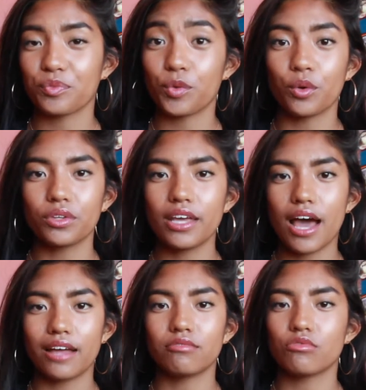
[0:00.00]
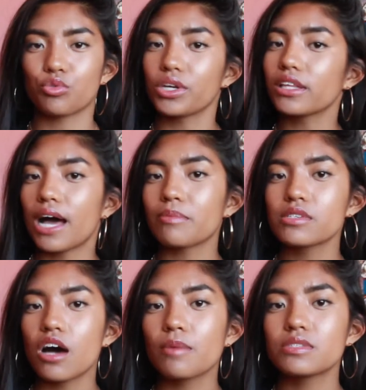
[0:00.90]
we only had 3
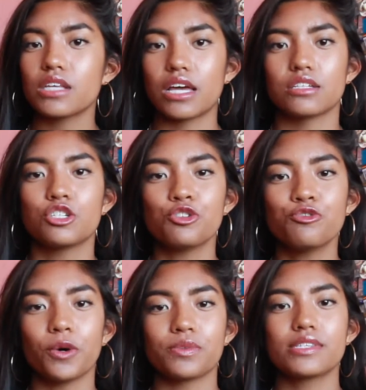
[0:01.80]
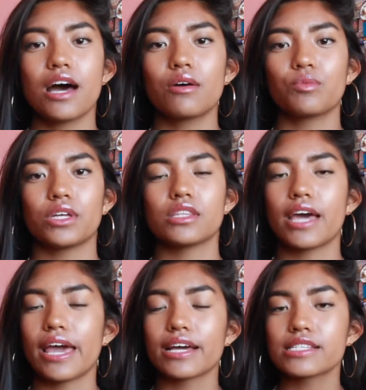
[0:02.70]
laptops and 2 phones out with the
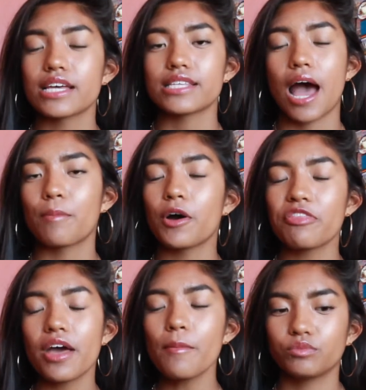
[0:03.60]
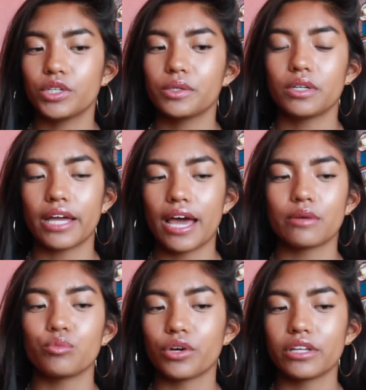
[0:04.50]
AXS app on them. We're
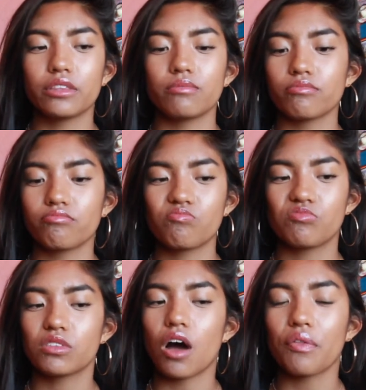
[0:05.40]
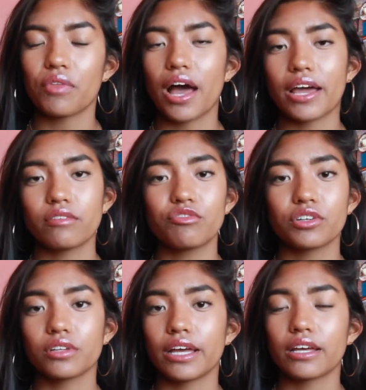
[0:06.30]
online
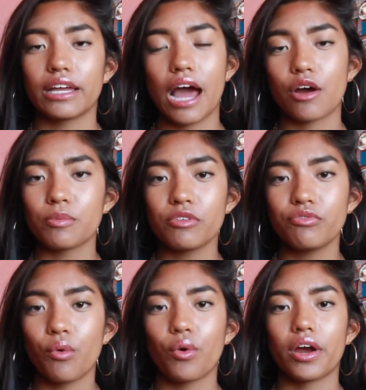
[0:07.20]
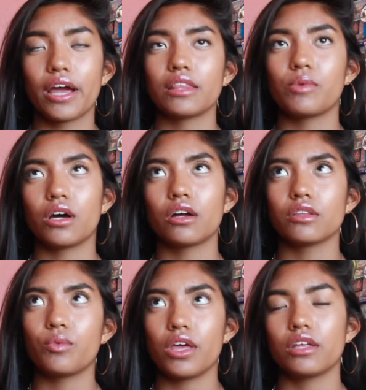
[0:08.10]
for an hour before, and then we got on
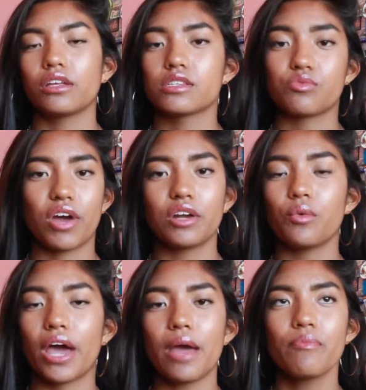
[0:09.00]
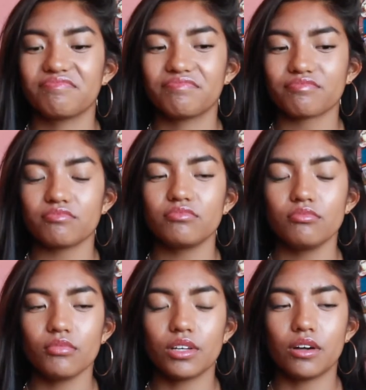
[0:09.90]
the waiting list right away.
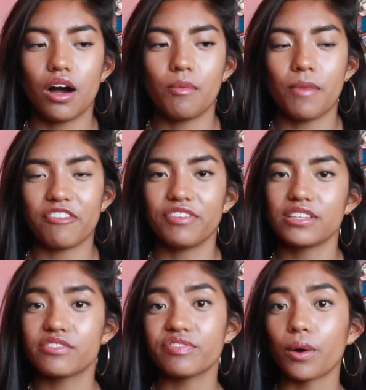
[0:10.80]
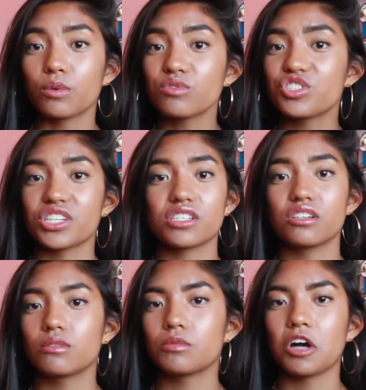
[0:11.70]
My friend's phone
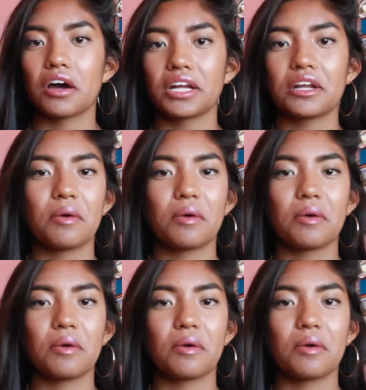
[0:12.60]
just got in